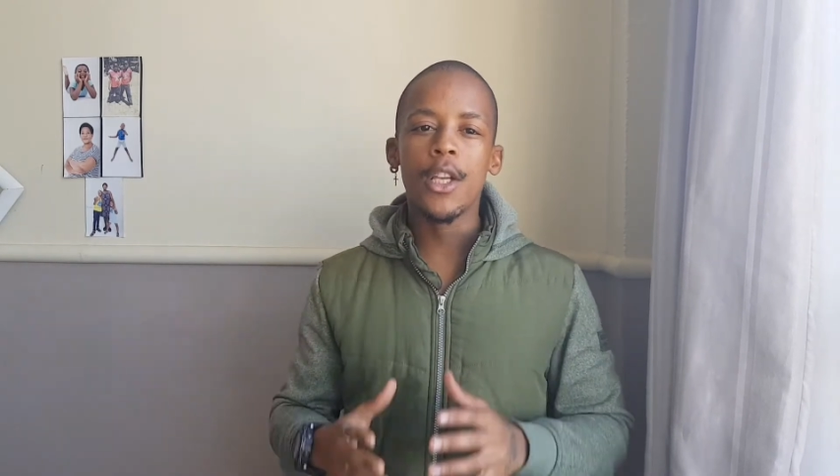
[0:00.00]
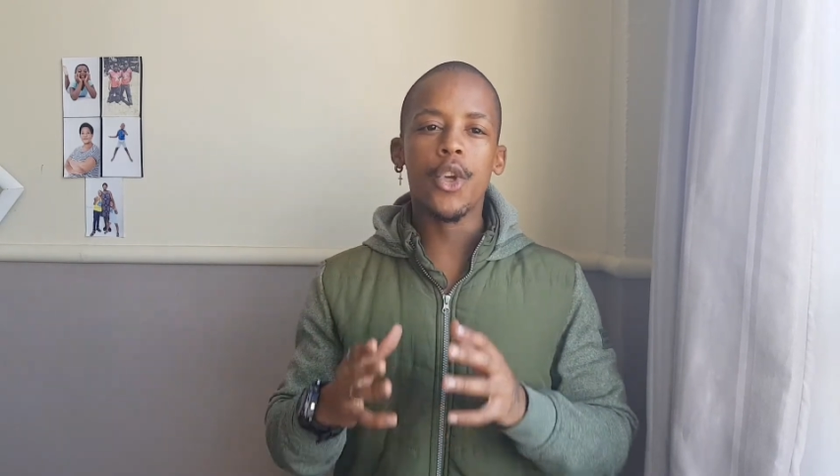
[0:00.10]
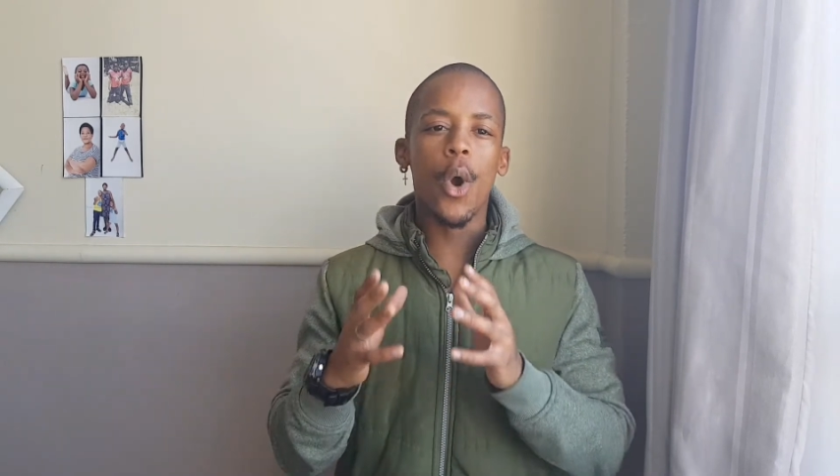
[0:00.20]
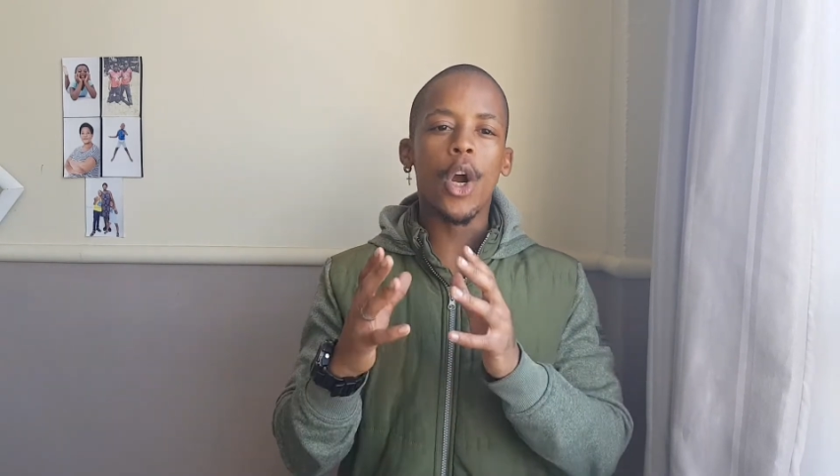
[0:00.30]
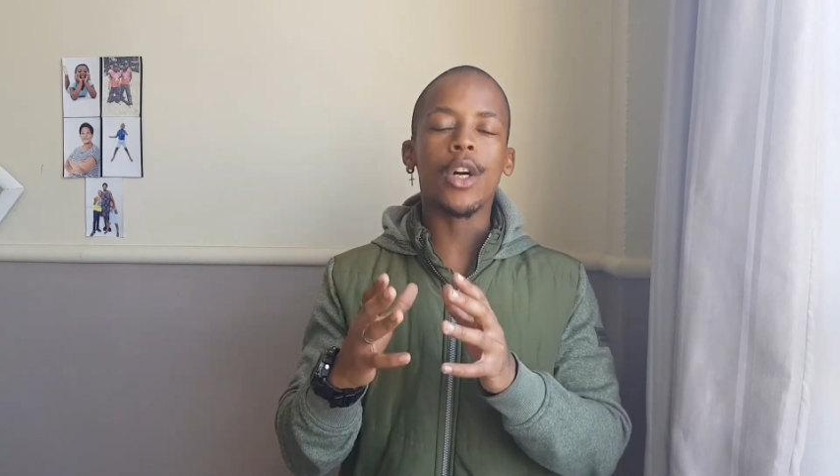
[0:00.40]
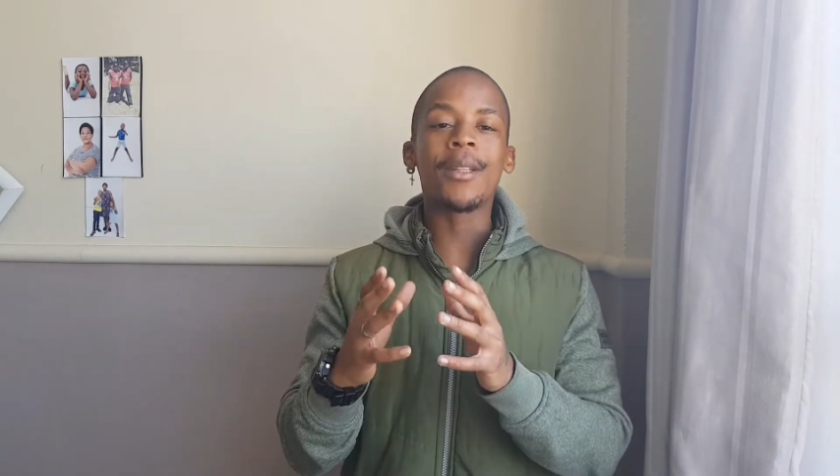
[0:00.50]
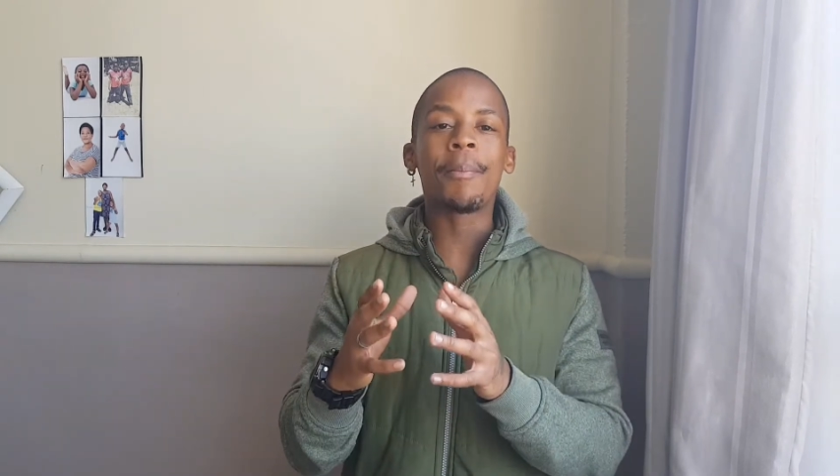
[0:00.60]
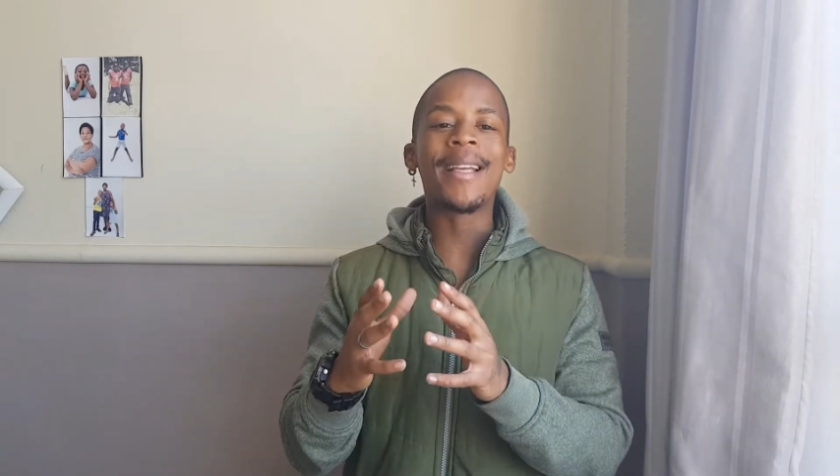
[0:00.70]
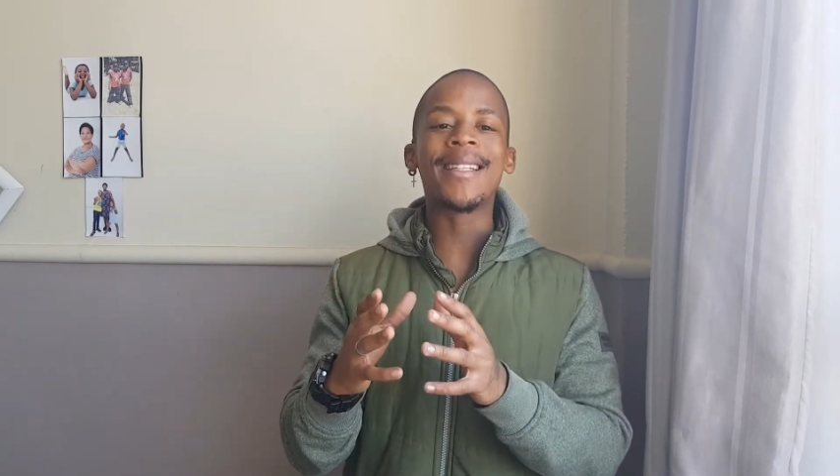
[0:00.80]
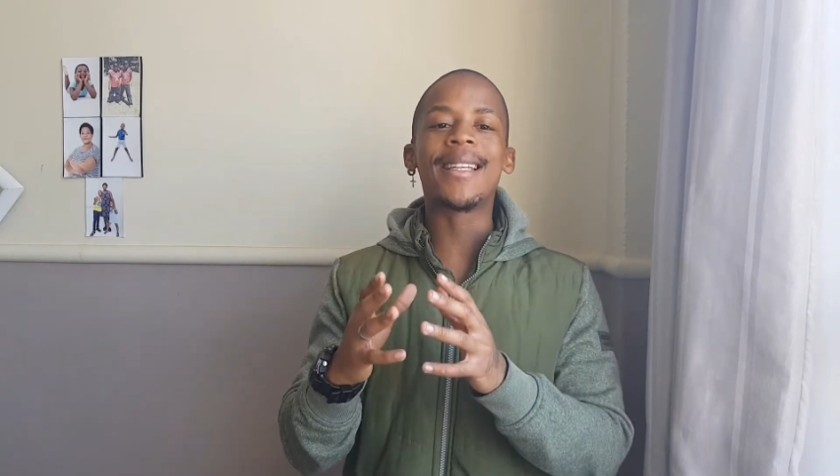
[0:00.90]
So a gota
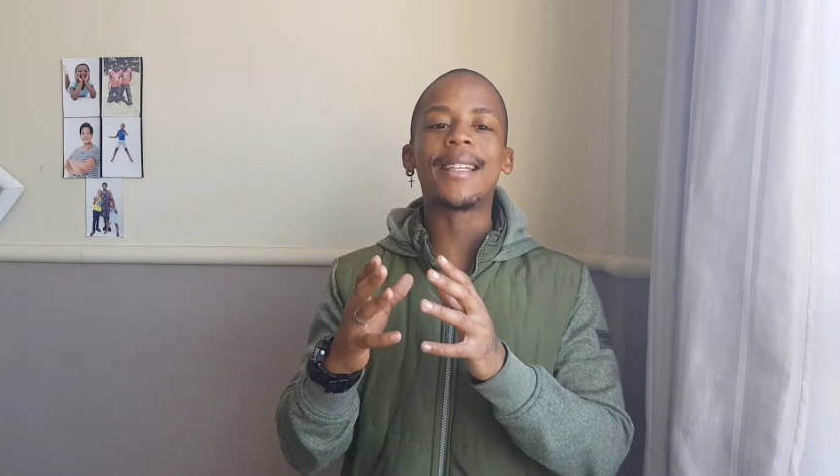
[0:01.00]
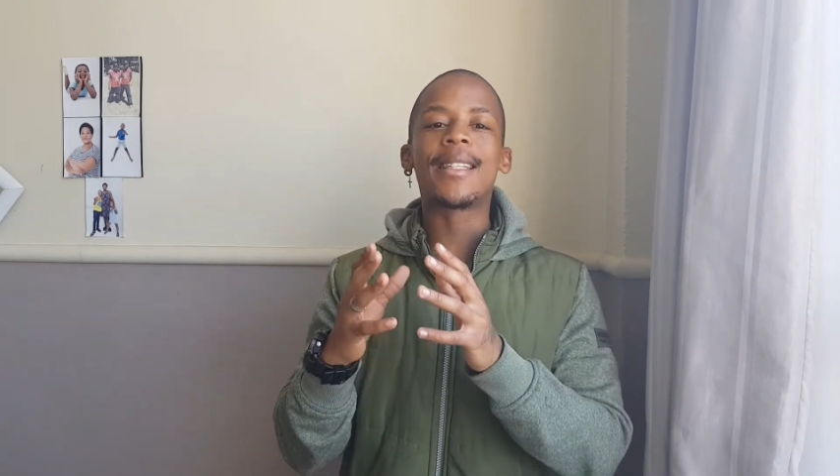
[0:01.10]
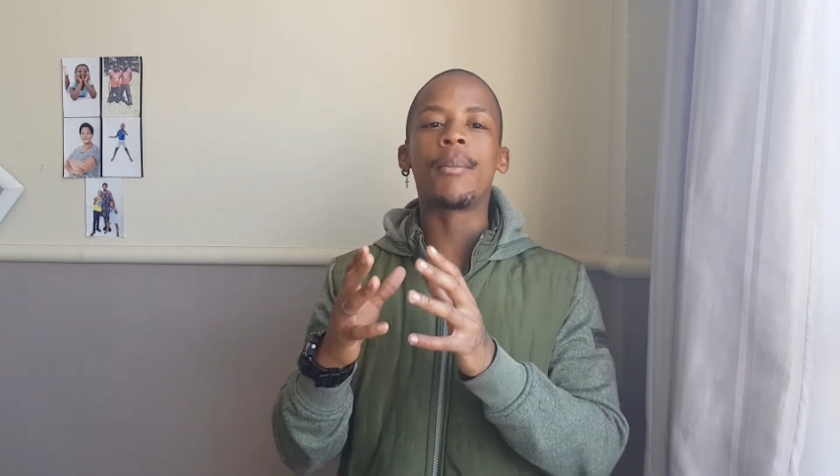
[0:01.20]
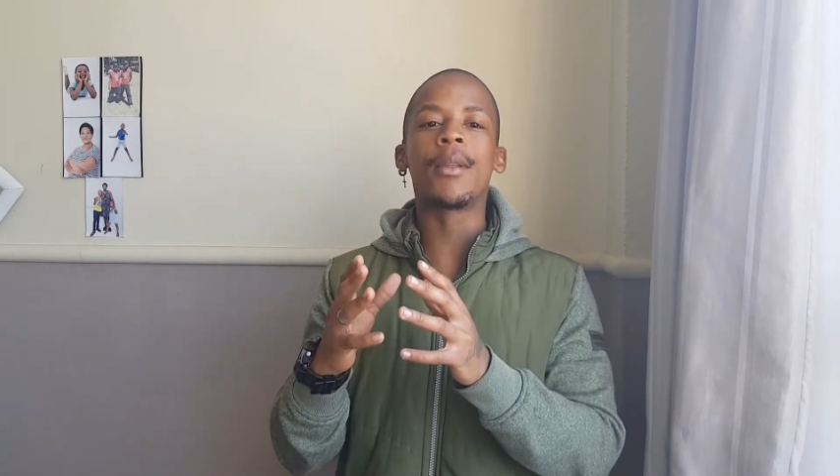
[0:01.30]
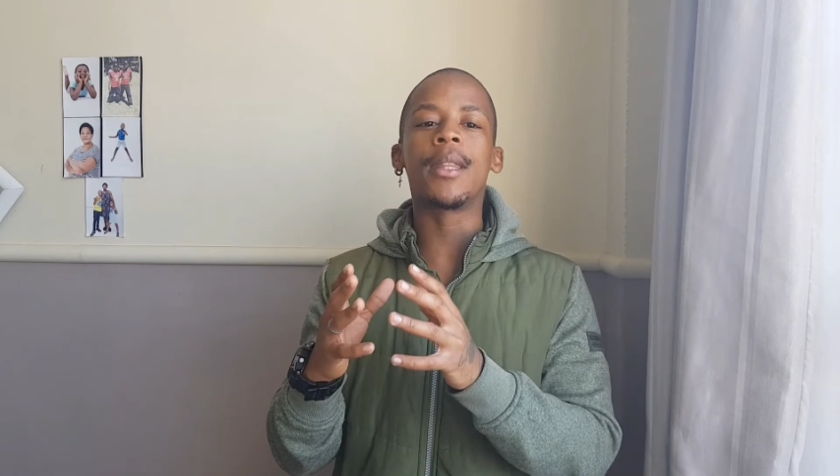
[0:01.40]
business is something